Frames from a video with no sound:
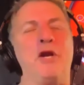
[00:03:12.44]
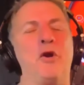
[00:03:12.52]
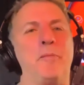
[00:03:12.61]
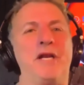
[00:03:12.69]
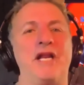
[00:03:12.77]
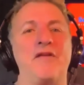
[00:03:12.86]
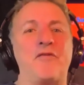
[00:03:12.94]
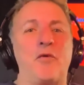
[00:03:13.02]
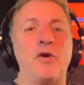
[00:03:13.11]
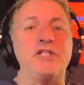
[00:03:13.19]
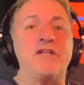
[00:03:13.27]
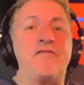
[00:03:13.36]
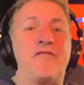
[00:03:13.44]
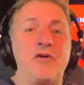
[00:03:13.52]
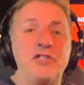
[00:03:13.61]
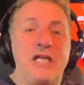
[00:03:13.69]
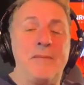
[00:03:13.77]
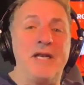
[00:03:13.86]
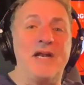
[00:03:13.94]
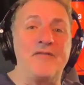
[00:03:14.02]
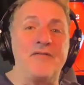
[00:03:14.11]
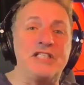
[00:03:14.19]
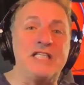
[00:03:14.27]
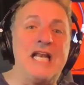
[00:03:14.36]
opening and of course the first time i'd
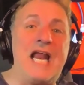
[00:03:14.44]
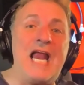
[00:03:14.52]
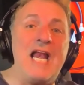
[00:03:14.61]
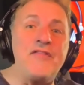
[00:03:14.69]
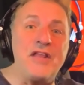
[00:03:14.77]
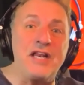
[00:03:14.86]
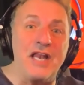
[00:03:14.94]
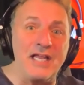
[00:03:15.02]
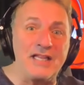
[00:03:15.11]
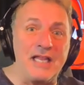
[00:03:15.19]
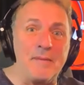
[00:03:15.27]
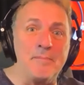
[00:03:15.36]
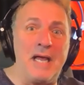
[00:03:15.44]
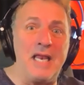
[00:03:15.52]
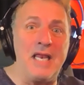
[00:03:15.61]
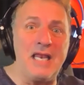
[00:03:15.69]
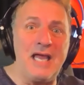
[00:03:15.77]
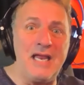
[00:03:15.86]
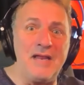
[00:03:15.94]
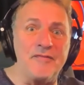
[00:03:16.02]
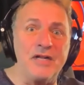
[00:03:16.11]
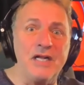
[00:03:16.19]
ever seen anything like that in my life